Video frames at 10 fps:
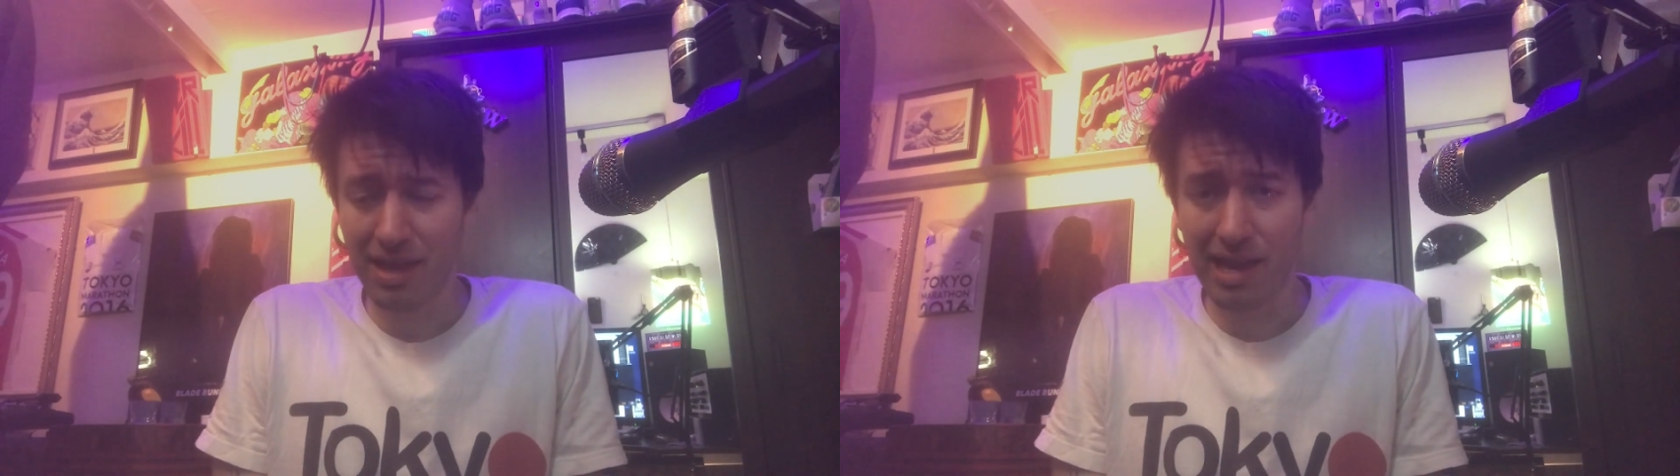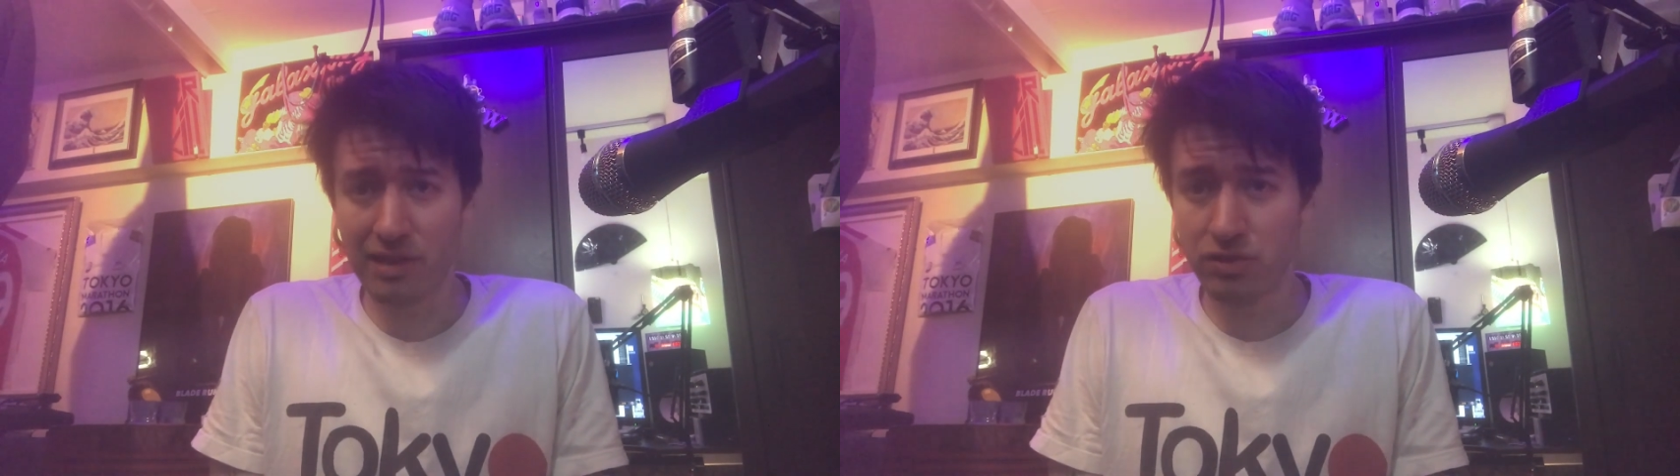
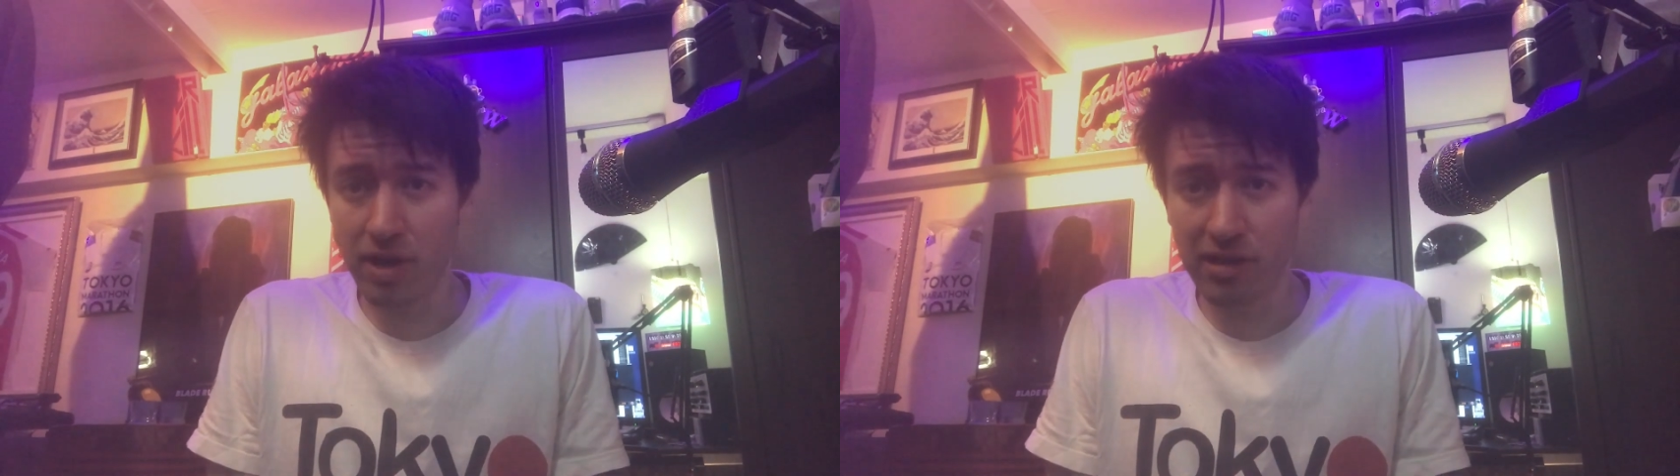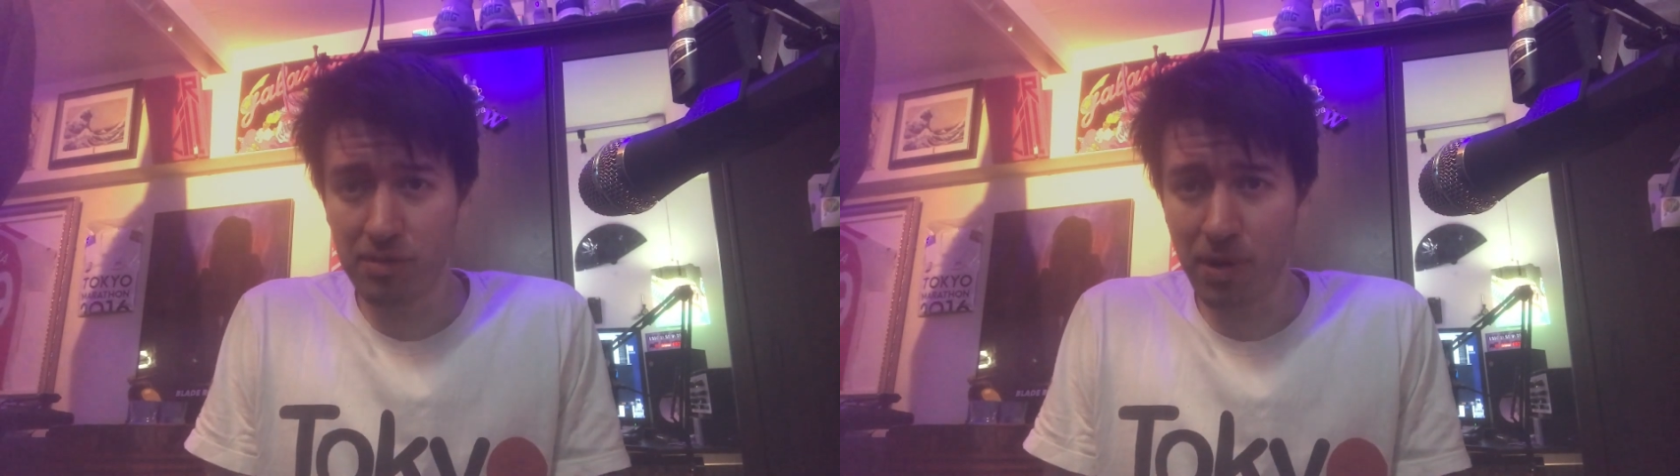
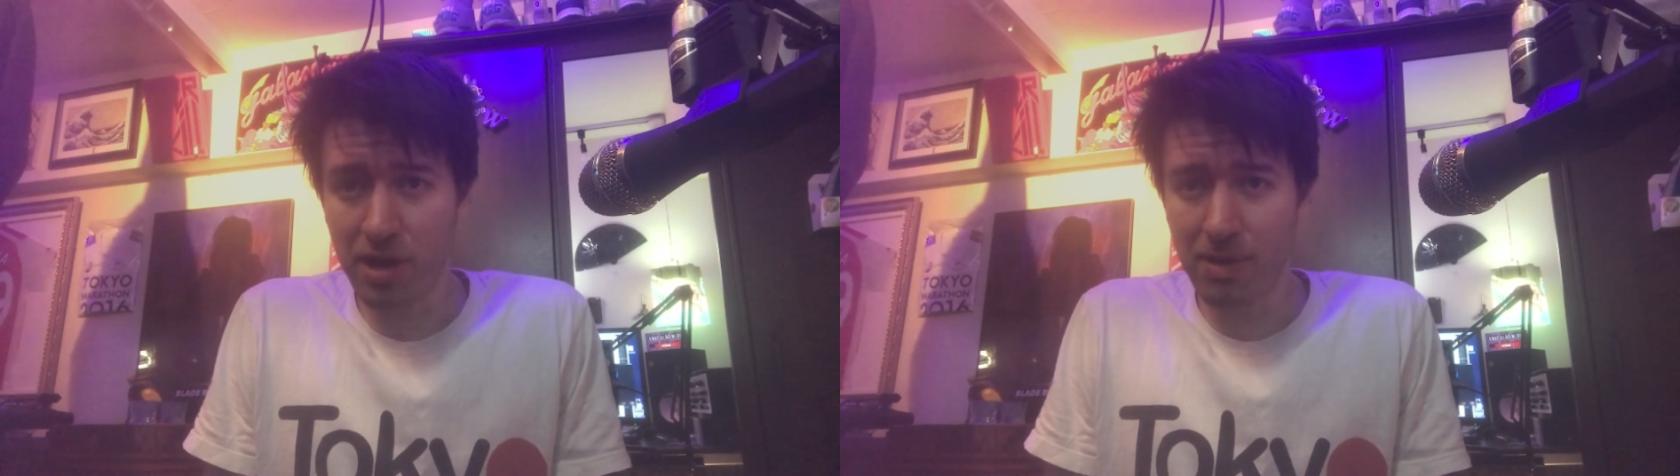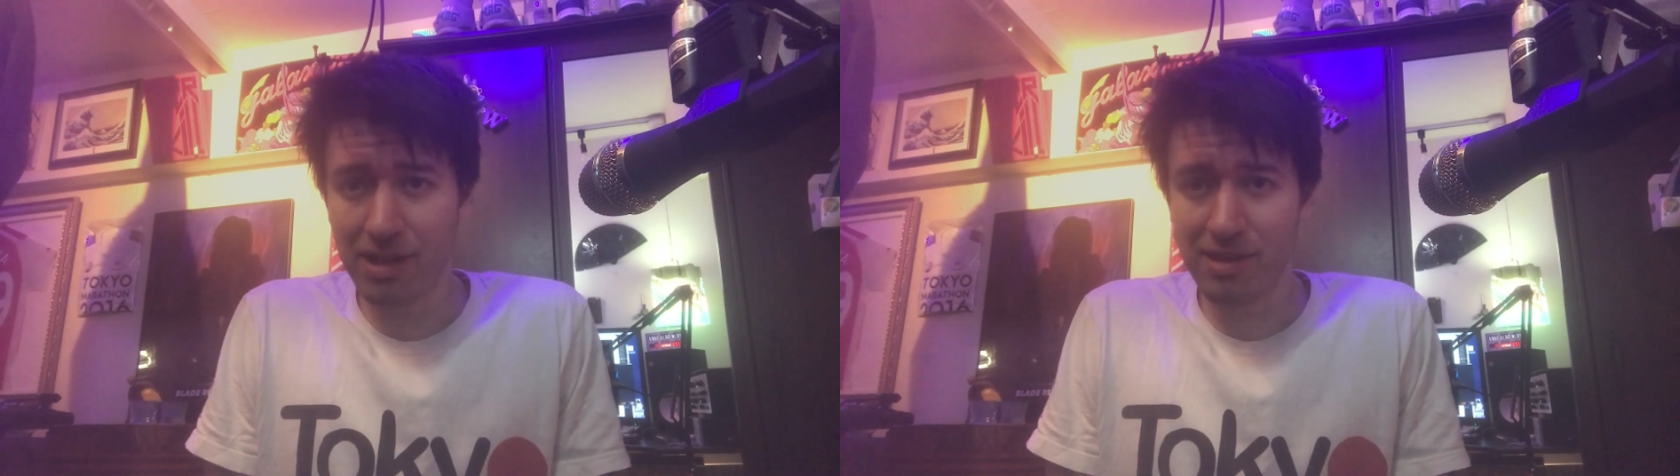illustrated
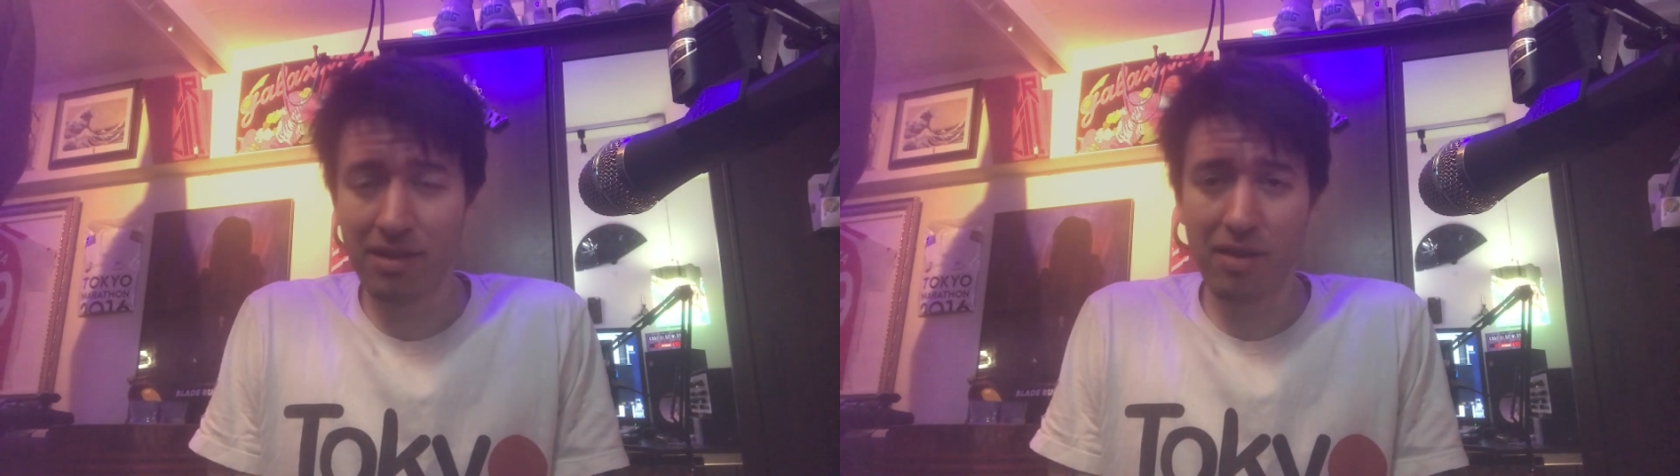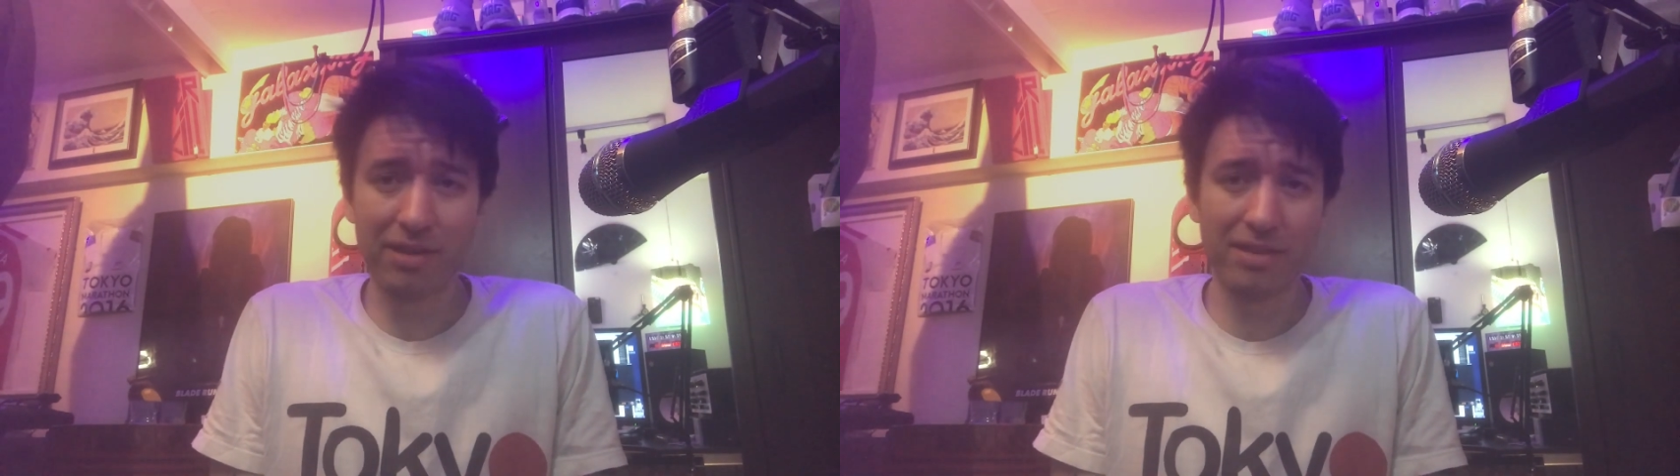Spider Man in the
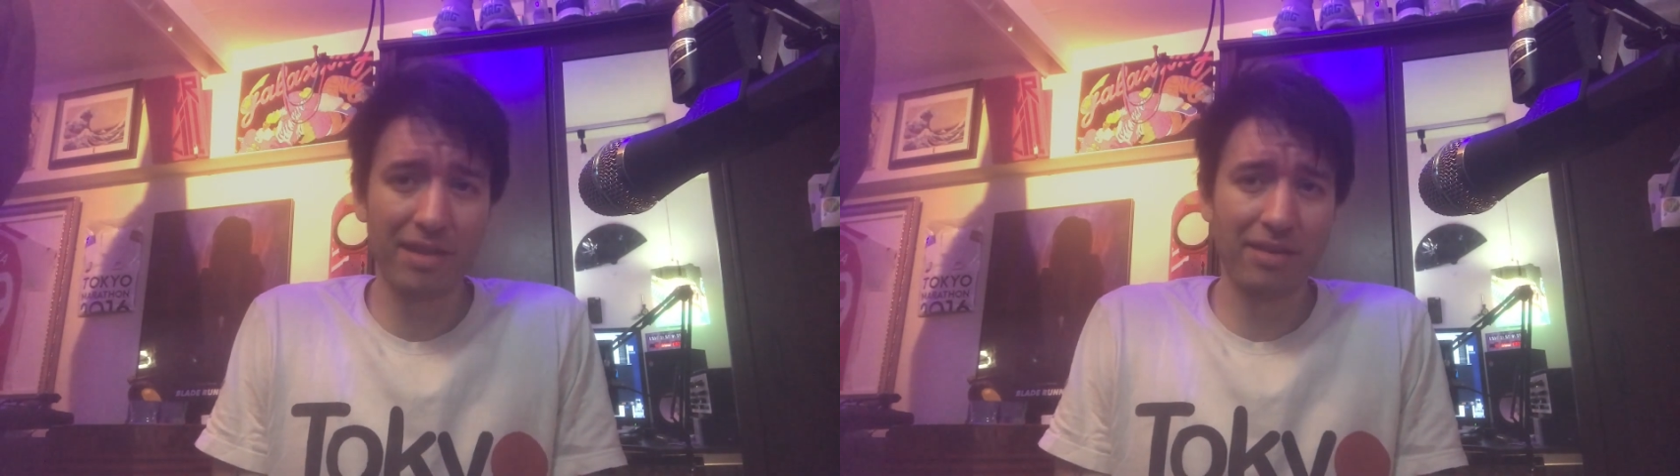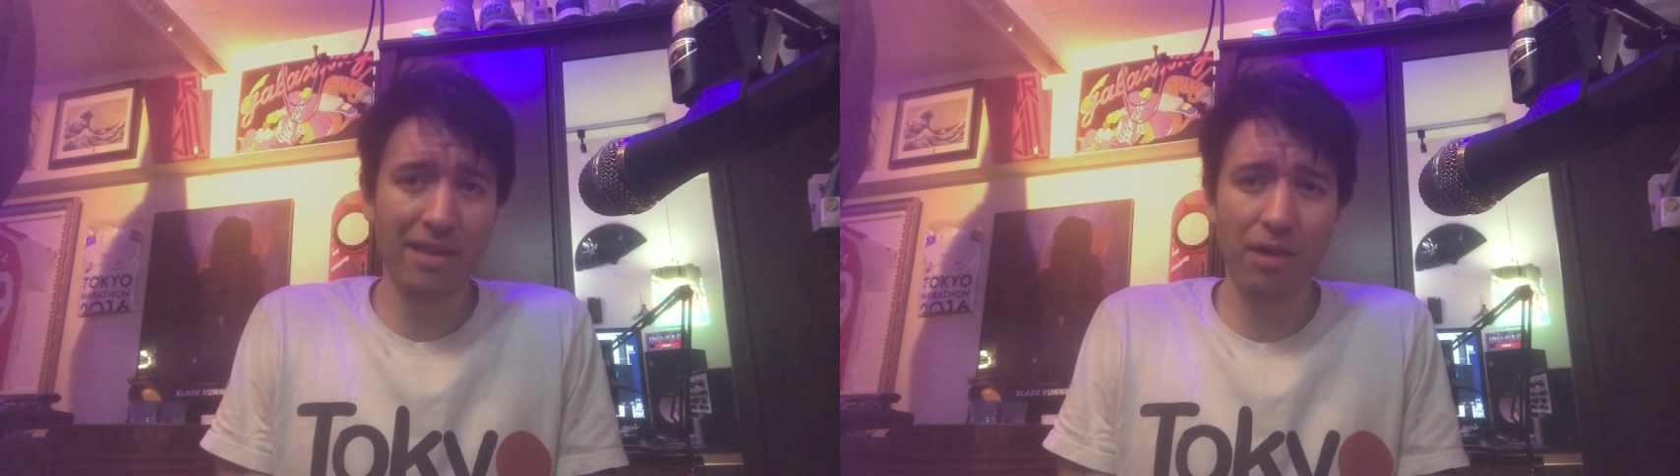
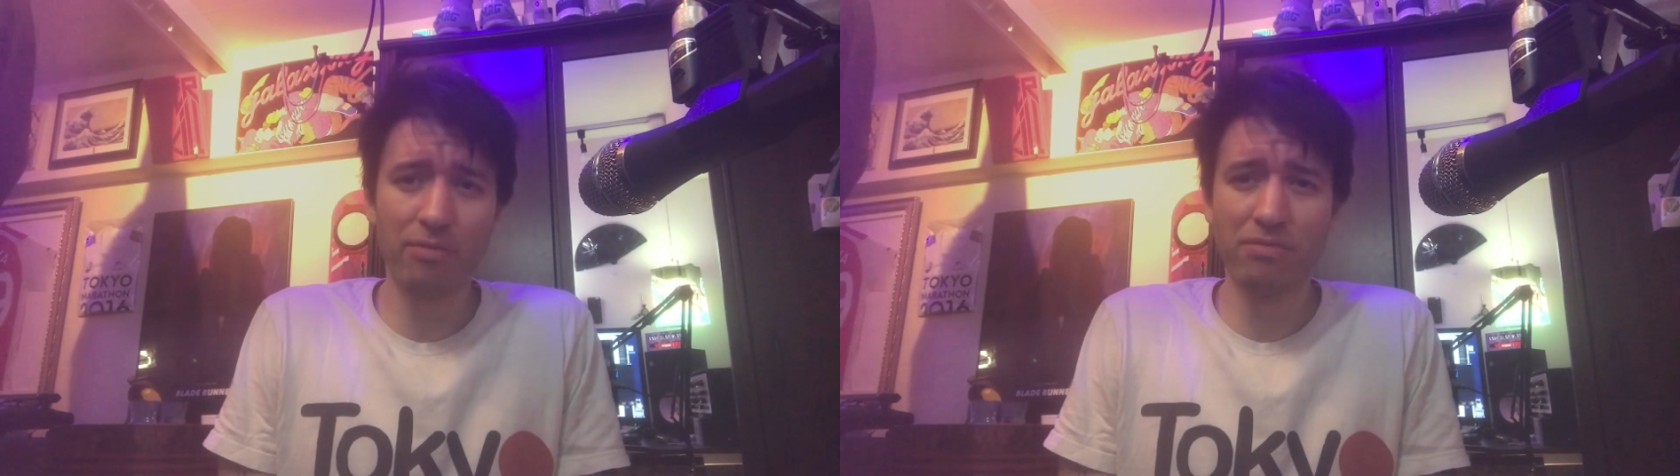90s and helped